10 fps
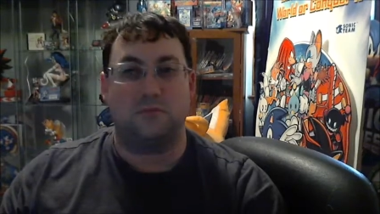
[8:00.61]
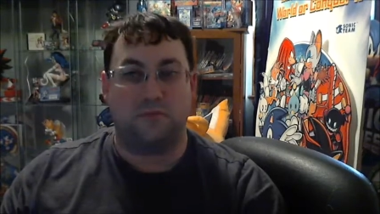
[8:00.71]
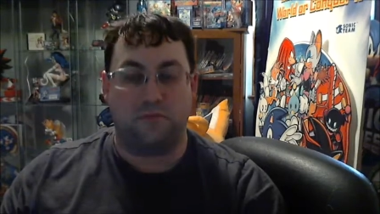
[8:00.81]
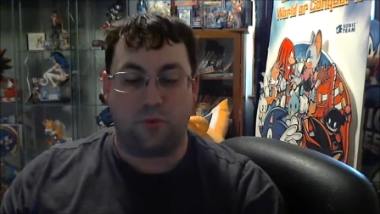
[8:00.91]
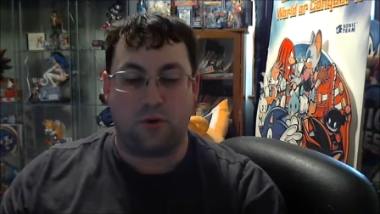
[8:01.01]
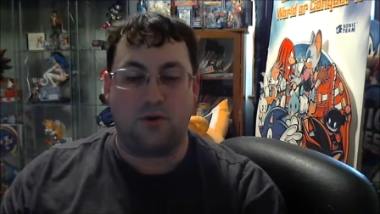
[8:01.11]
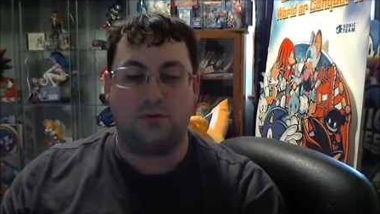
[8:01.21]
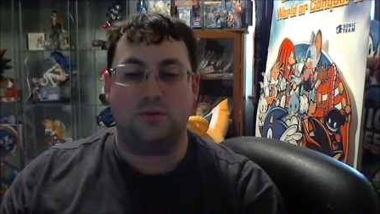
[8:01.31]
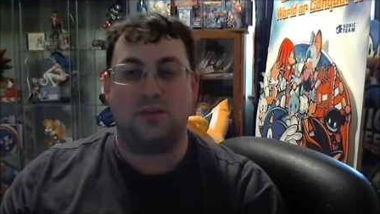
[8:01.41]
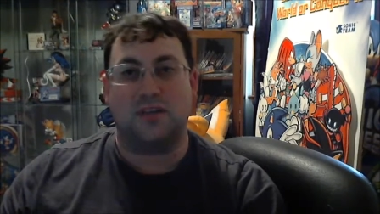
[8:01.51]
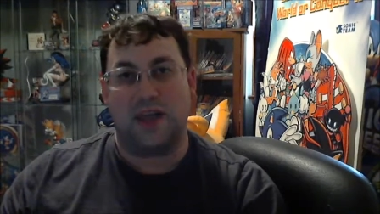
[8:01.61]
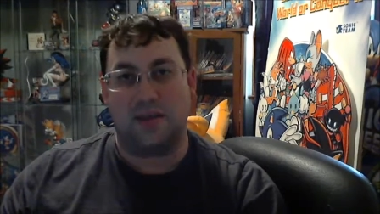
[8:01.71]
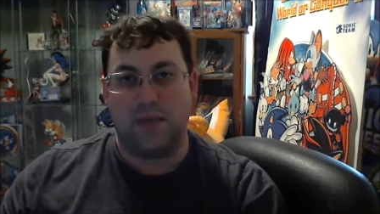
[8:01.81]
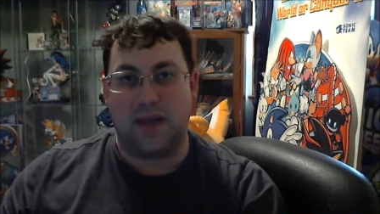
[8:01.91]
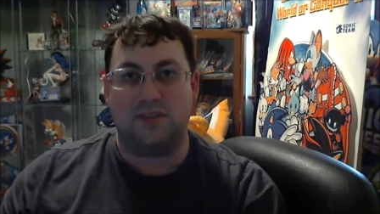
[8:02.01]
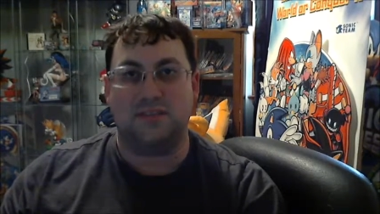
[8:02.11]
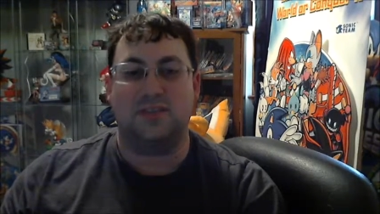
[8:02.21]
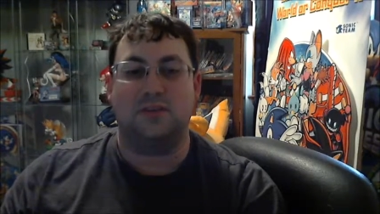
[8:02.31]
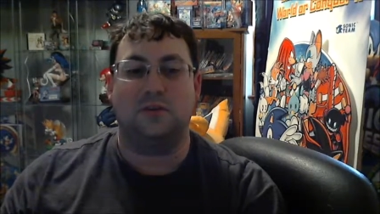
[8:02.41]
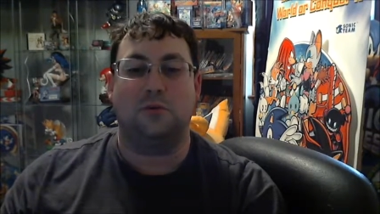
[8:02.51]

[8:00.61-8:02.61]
before, there was a guy in Madison